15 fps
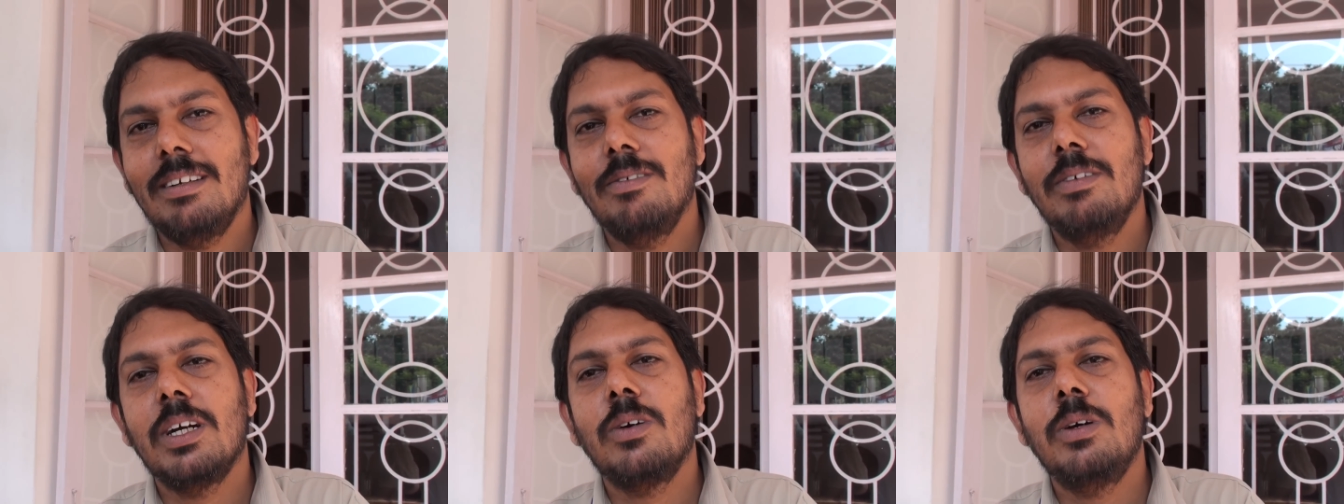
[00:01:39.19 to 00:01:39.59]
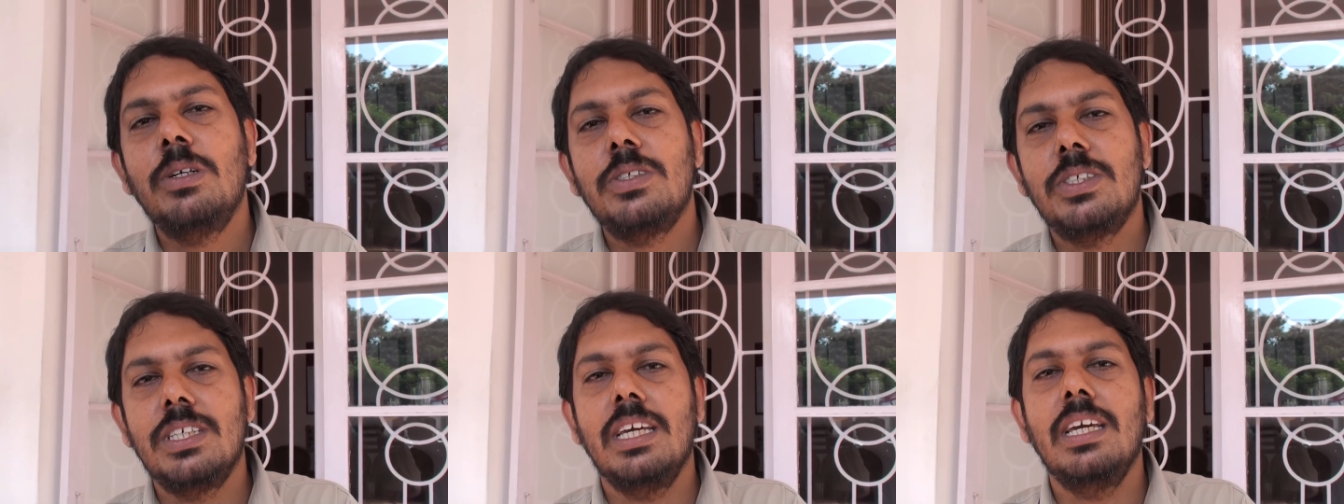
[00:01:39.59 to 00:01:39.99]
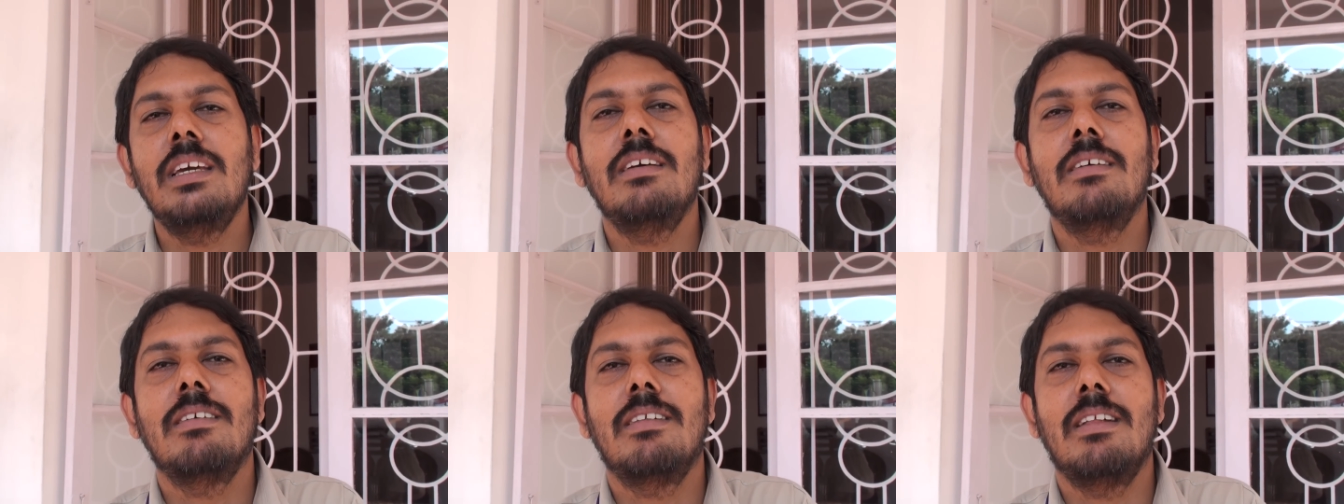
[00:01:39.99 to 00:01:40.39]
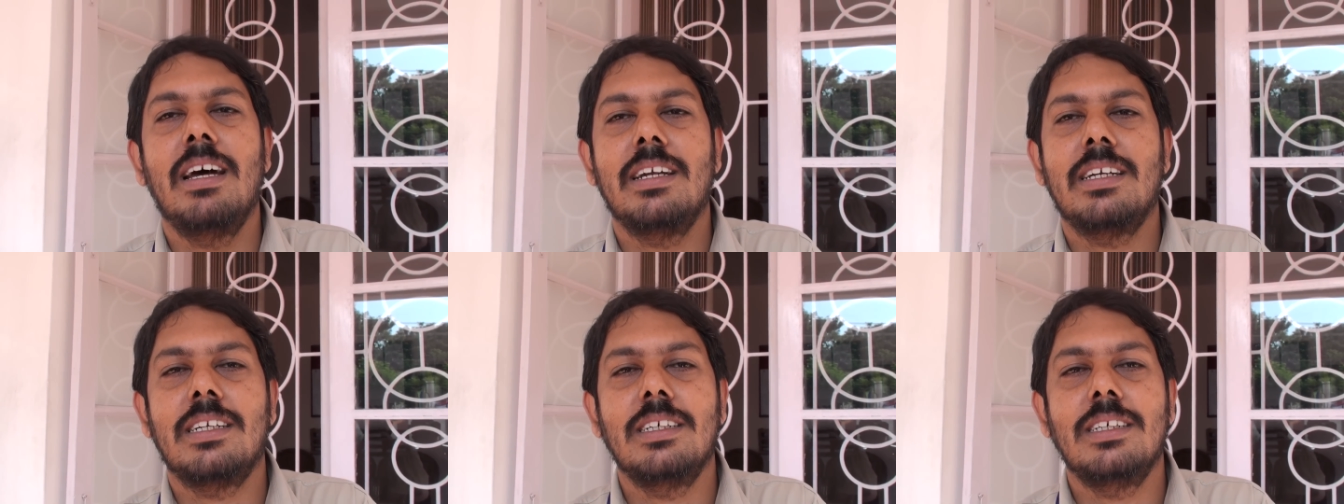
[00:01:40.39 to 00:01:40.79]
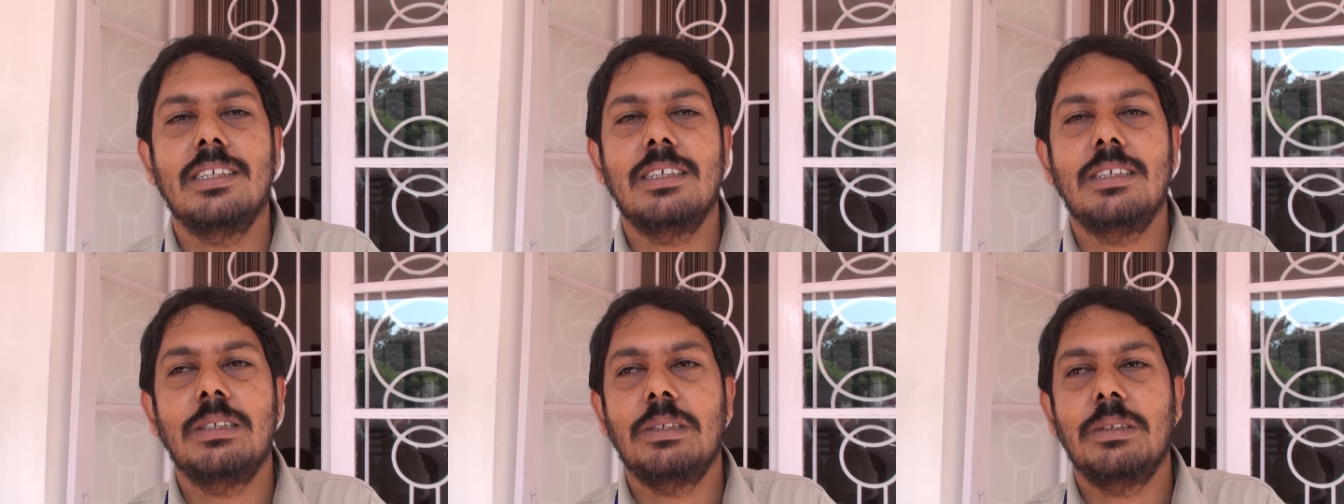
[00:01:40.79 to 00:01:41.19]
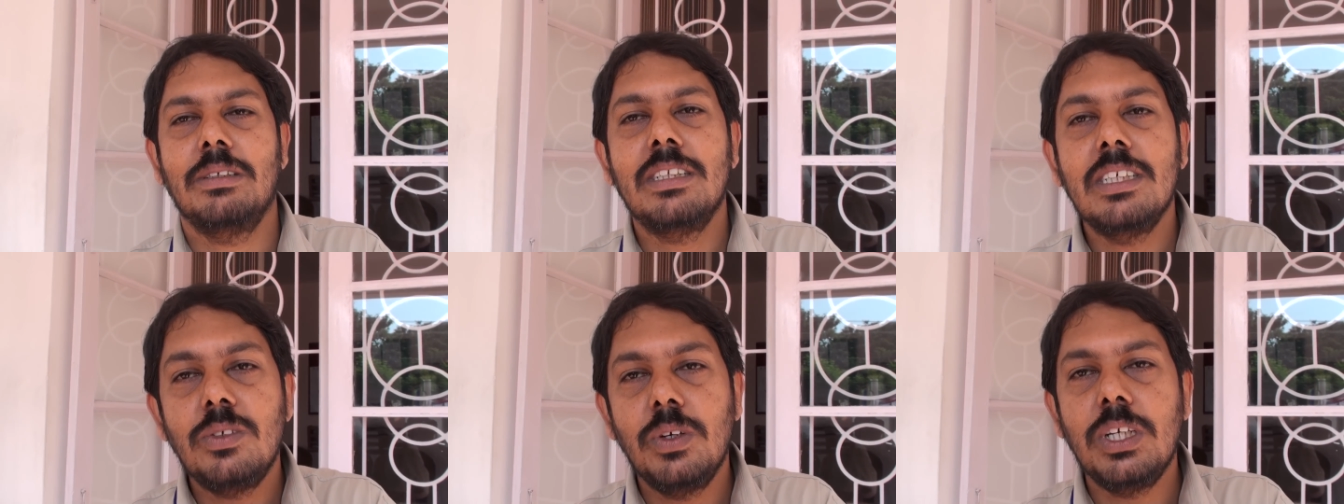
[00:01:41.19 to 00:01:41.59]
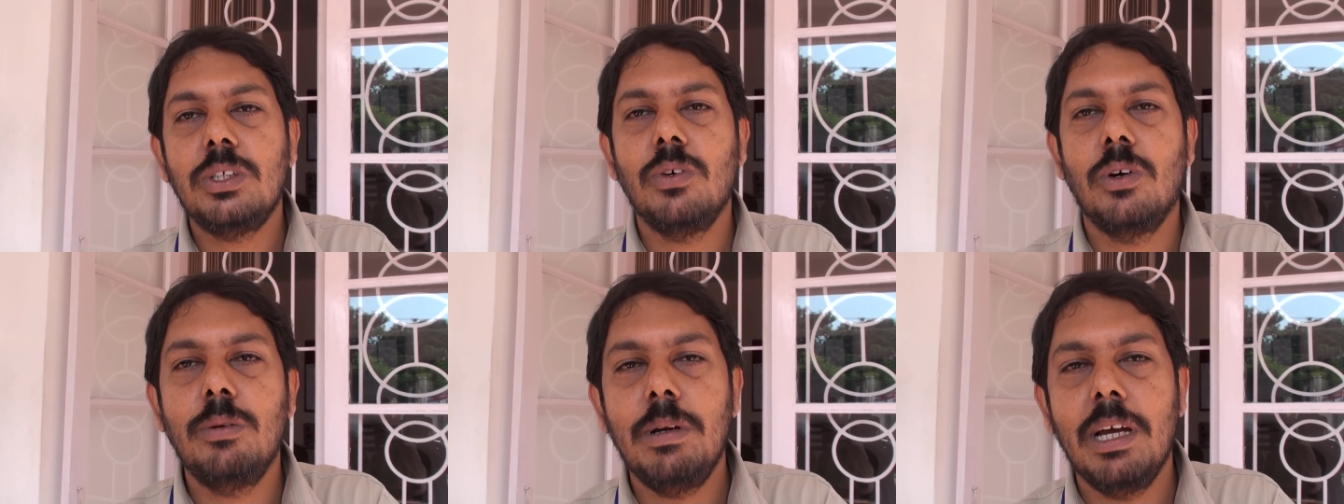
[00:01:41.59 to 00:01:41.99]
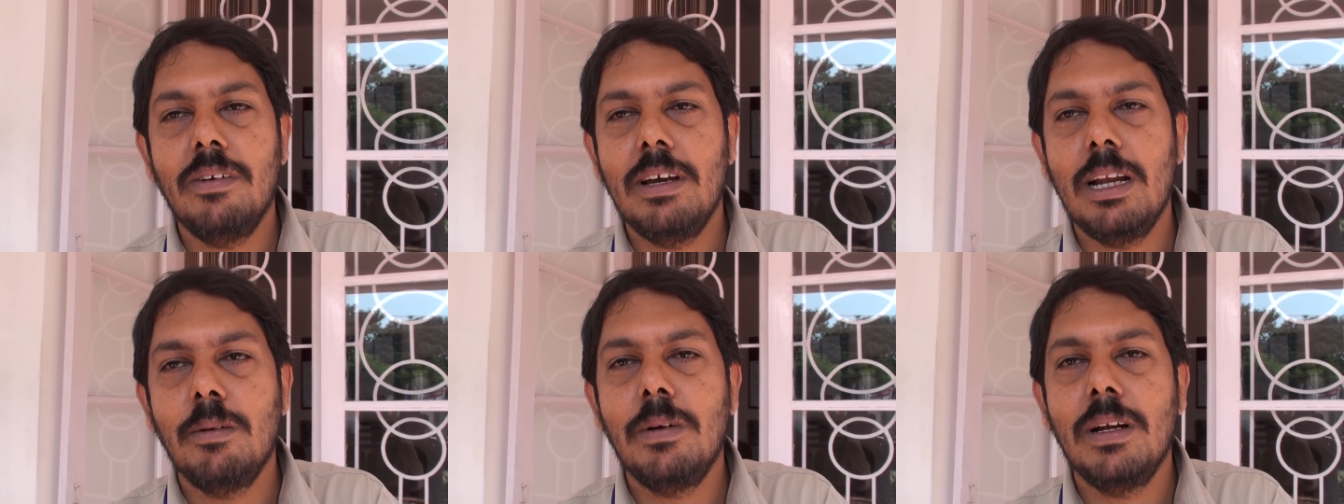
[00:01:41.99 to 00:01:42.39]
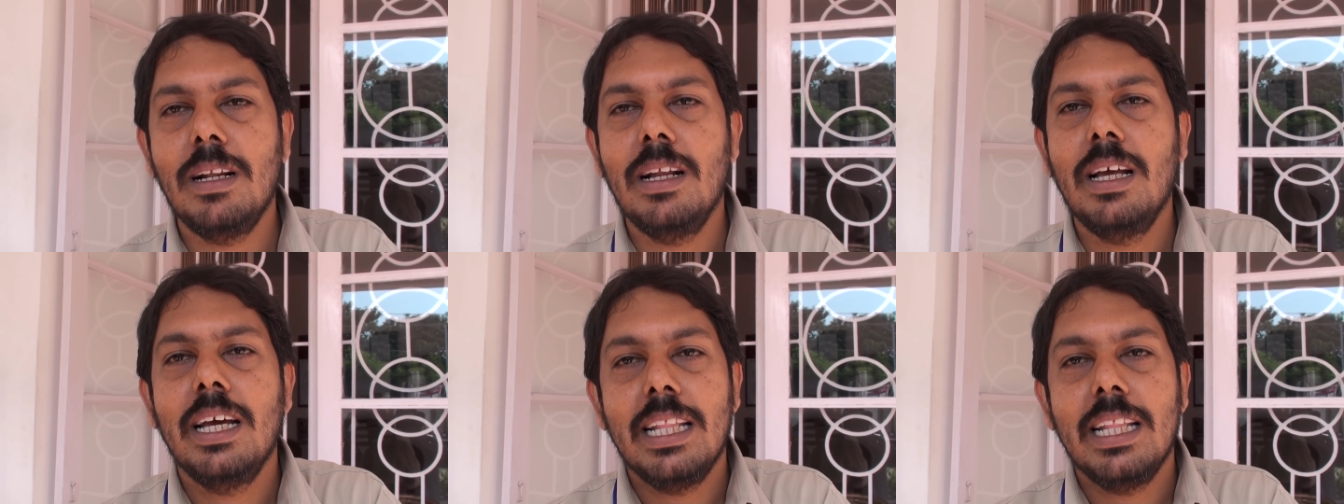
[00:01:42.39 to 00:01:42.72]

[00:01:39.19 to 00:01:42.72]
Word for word: we are going to see that uh, this fish won't be available.